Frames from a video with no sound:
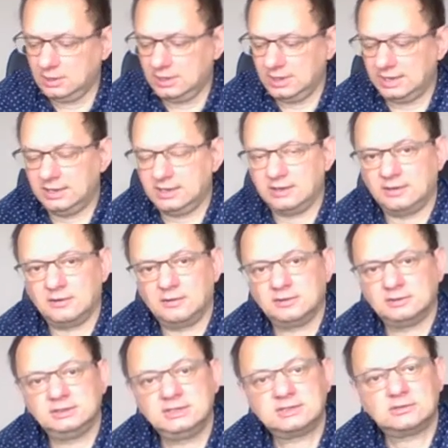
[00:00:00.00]
Again,
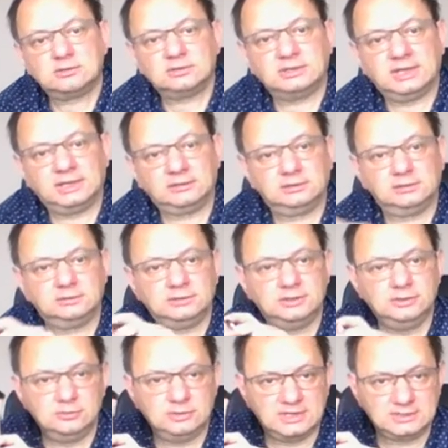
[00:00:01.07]
disconnect the
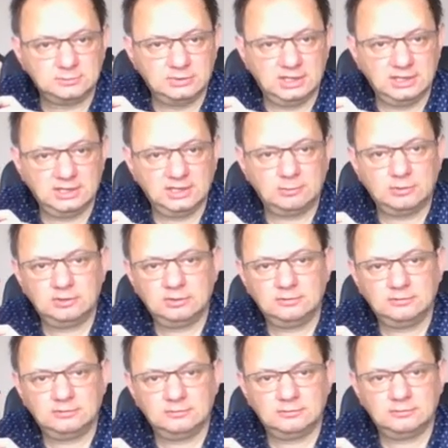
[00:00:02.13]
USB cable.
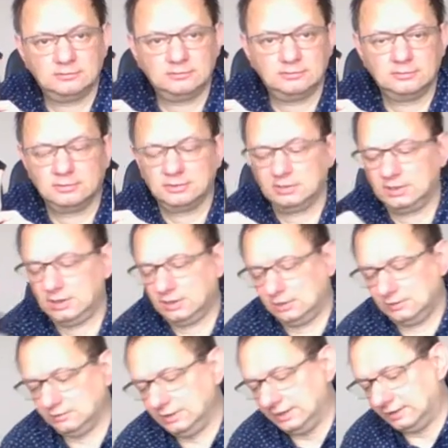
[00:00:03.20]

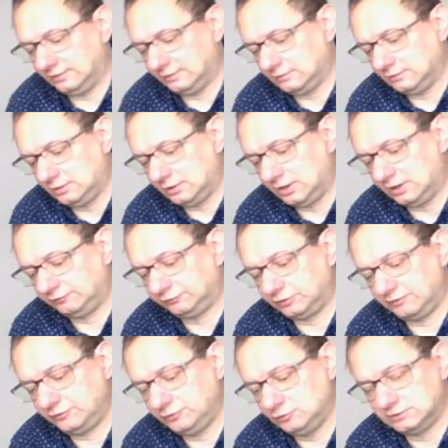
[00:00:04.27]
Then, after a
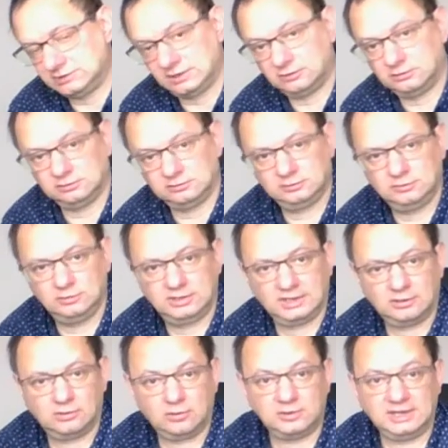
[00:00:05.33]
few seconds, you can
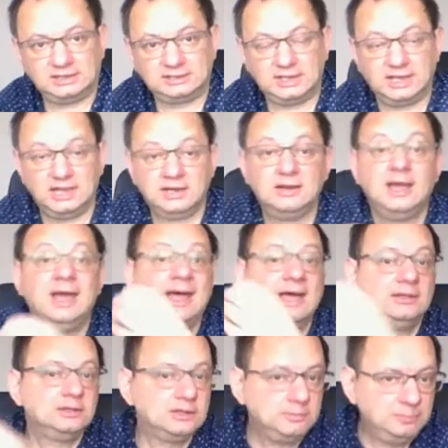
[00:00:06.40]
connect again
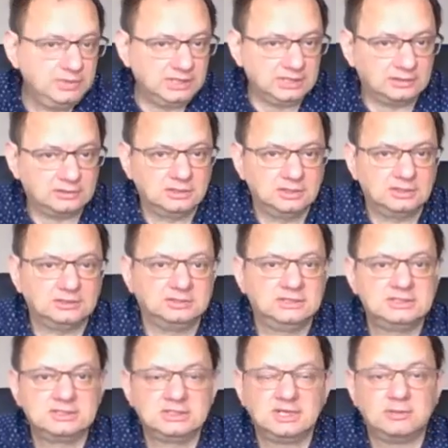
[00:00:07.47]
and repeat the
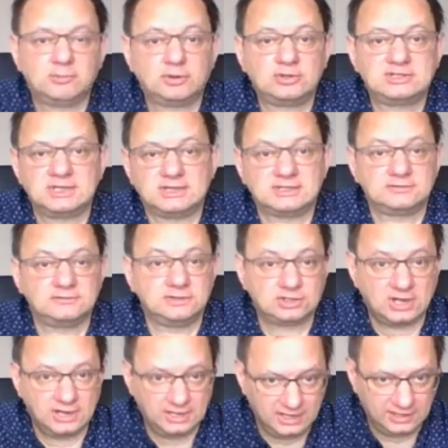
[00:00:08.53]
same process which
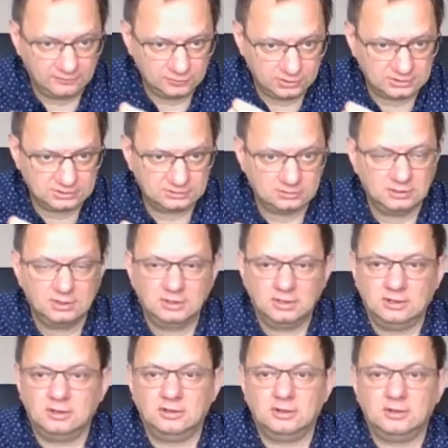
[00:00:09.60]
I have just
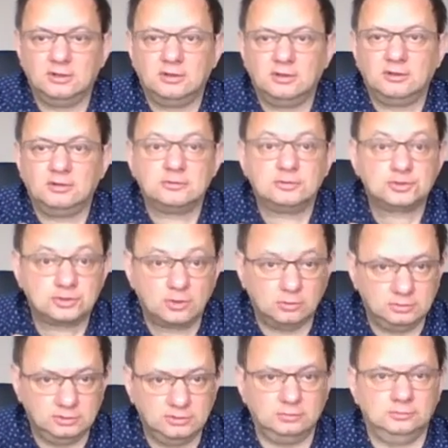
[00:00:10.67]

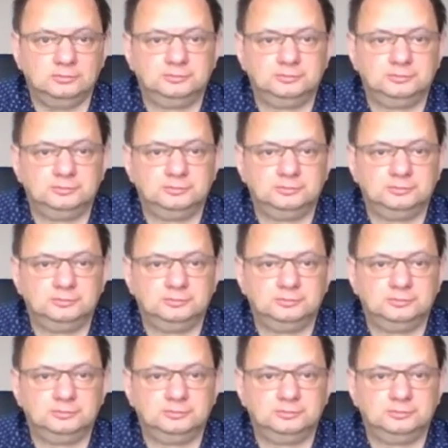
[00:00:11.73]
showed you.